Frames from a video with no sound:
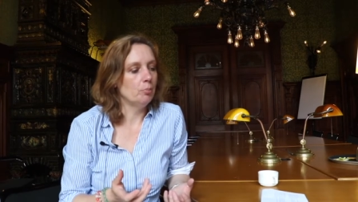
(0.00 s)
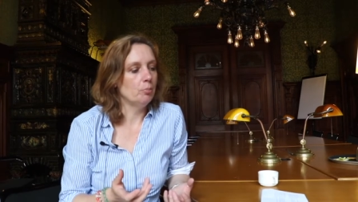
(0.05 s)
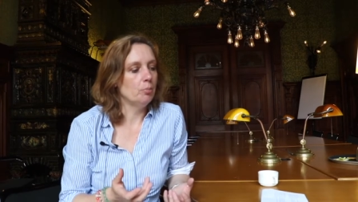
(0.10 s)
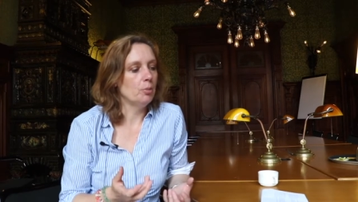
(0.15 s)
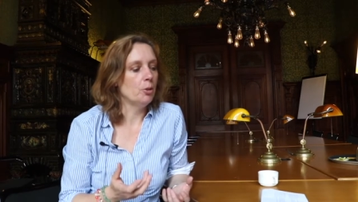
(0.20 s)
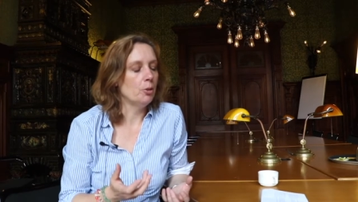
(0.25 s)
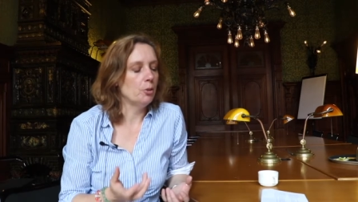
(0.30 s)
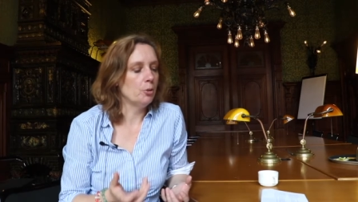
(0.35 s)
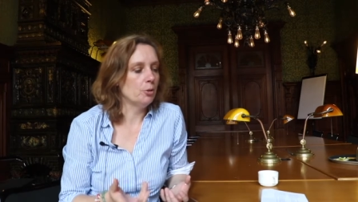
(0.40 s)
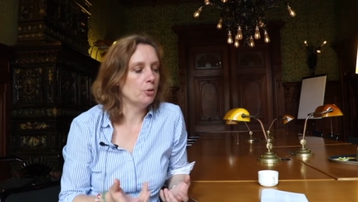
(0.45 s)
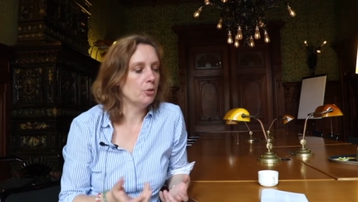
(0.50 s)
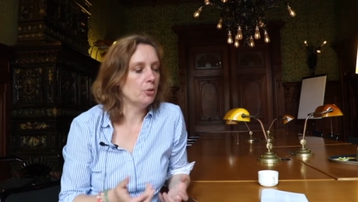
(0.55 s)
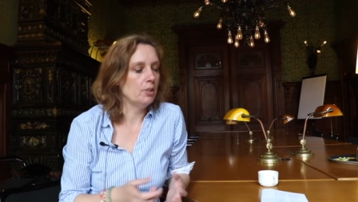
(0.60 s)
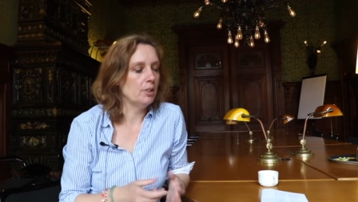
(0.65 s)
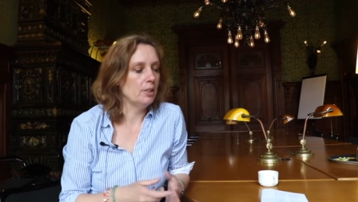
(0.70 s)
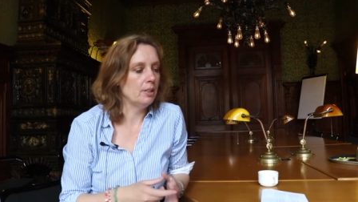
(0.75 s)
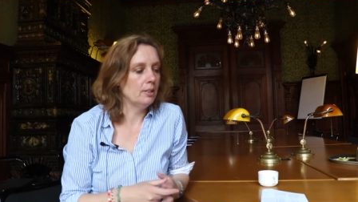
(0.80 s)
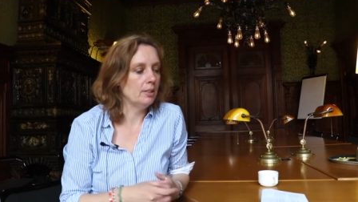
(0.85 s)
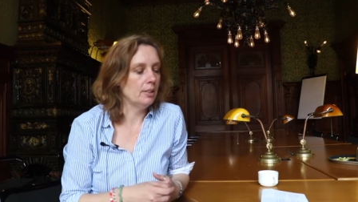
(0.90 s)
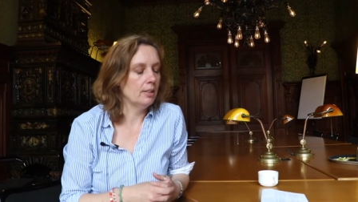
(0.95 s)
imposed
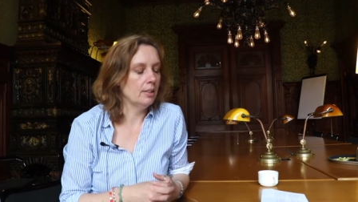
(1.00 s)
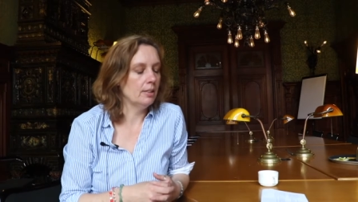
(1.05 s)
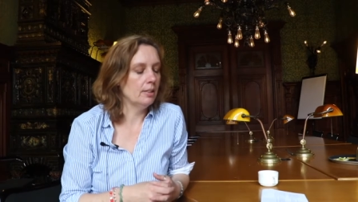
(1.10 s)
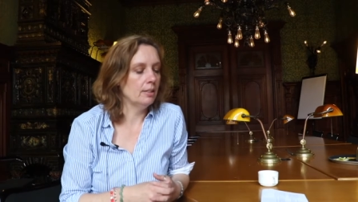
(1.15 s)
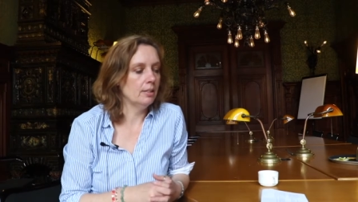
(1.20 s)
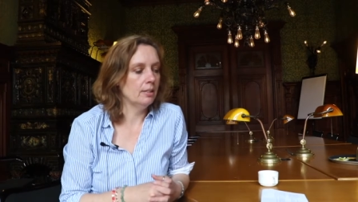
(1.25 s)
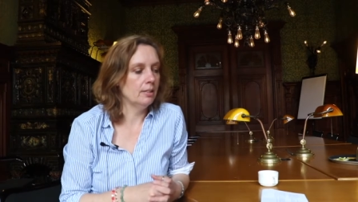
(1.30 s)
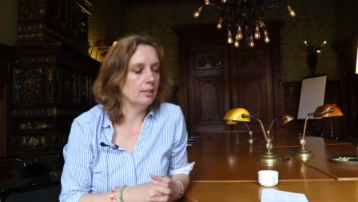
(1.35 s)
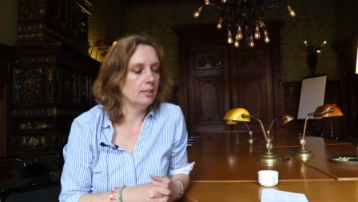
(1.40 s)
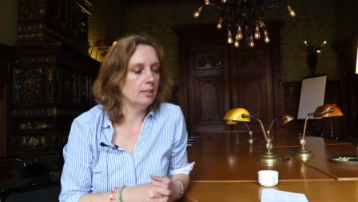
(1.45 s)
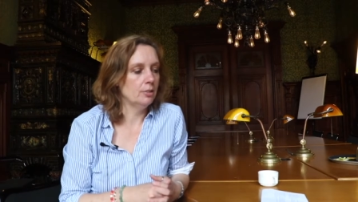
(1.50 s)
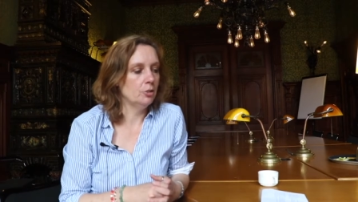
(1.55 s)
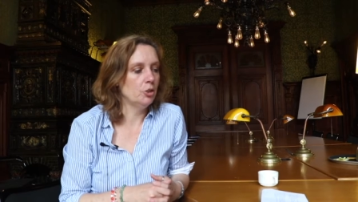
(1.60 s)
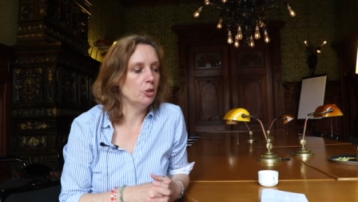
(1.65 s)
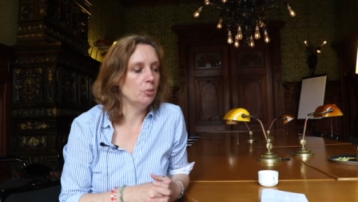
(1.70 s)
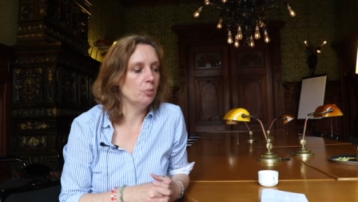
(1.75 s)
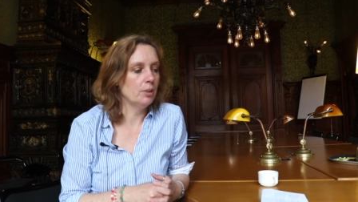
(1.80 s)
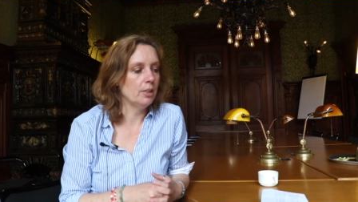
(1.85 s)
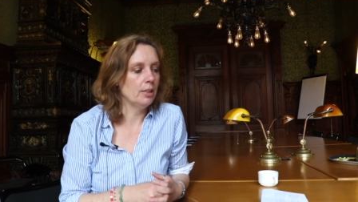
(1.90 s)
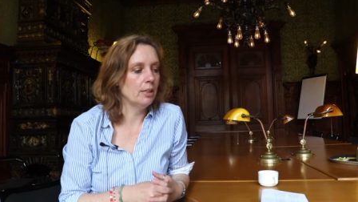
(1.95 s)
in uh, uh
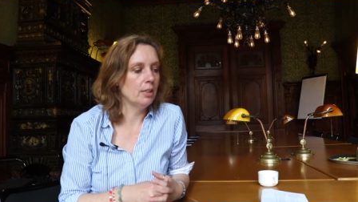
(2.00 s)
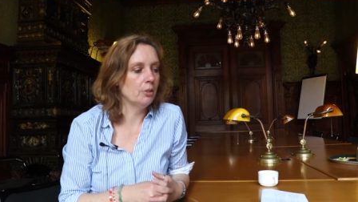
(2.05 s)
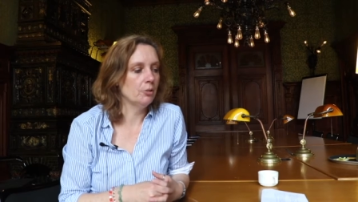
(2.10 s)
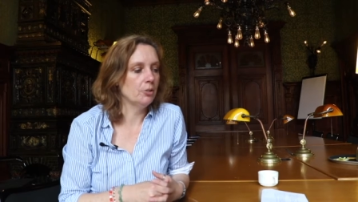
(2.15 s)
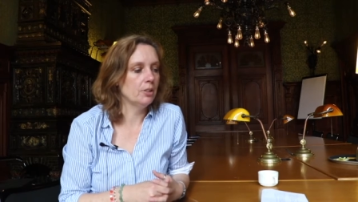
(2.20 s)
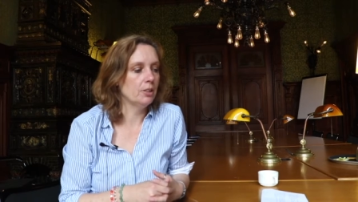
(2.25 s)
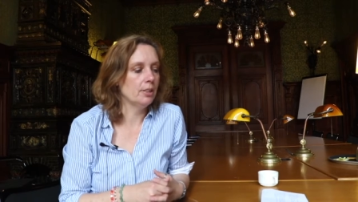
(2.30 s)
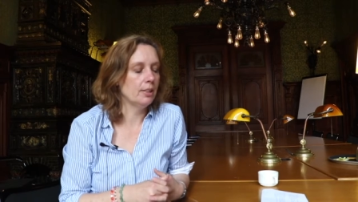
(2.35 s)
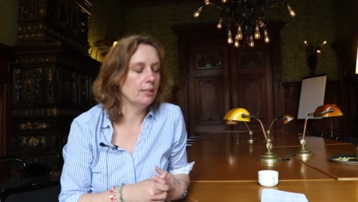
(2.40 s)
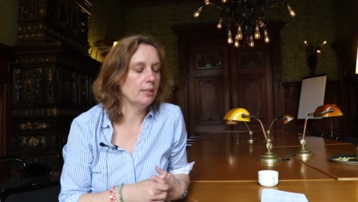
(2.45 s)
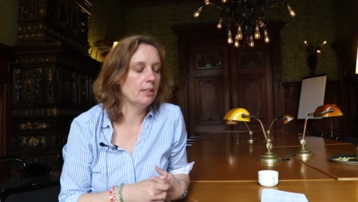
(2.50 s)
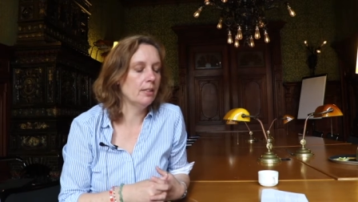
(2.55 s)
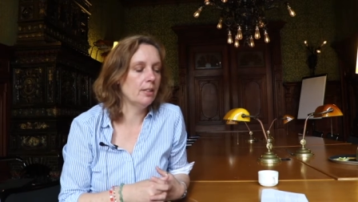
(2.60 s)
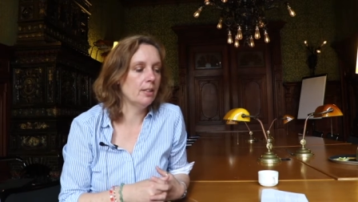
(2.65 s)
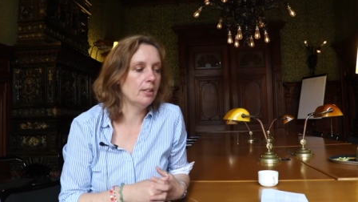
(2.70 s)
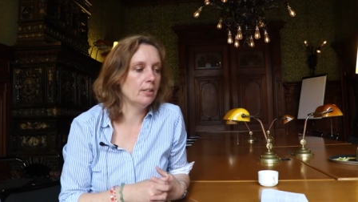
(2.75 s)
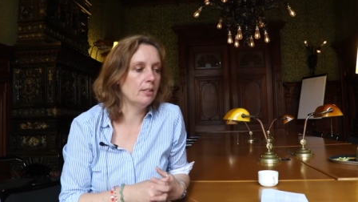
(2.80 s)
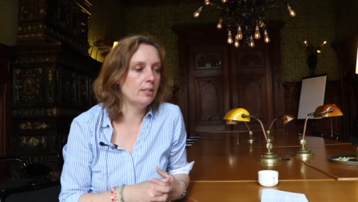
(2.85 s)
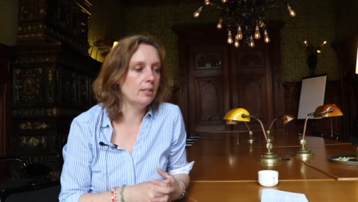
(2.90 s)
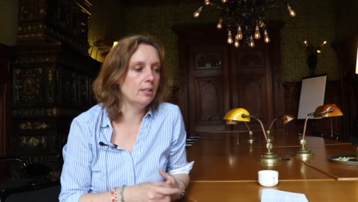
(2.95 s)
Germany after
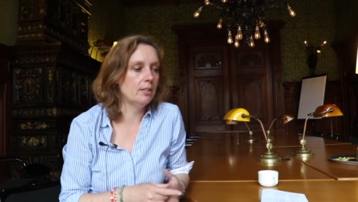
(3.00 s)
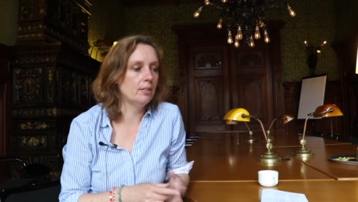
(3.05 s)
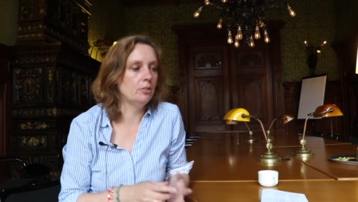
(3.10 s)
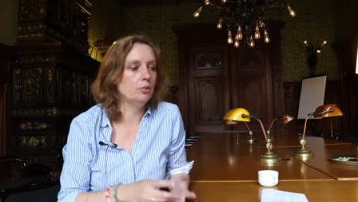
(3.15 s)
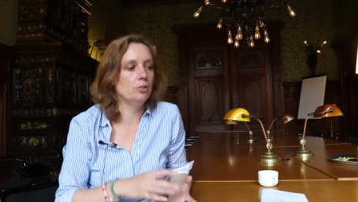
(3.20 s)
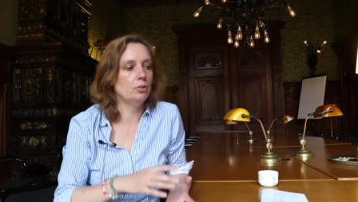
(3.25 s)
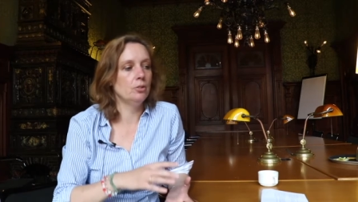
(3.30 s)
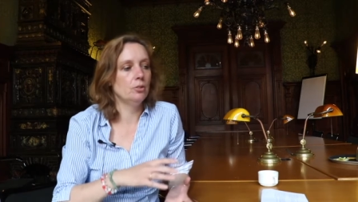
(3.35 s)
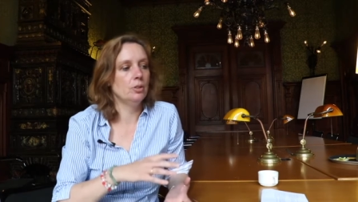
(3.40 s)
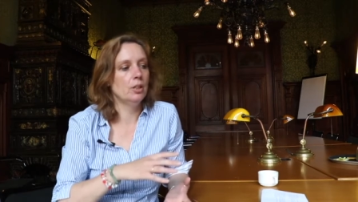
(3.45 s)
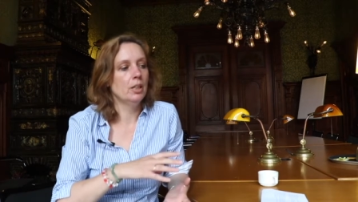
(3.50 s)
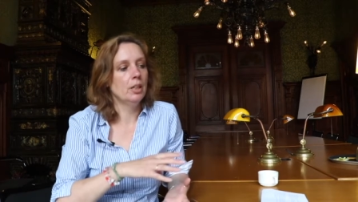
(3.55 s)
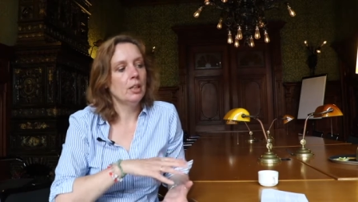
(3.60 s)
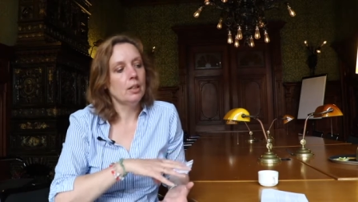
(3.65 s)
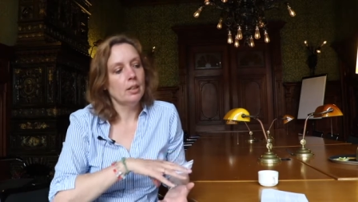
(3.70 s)
1933 to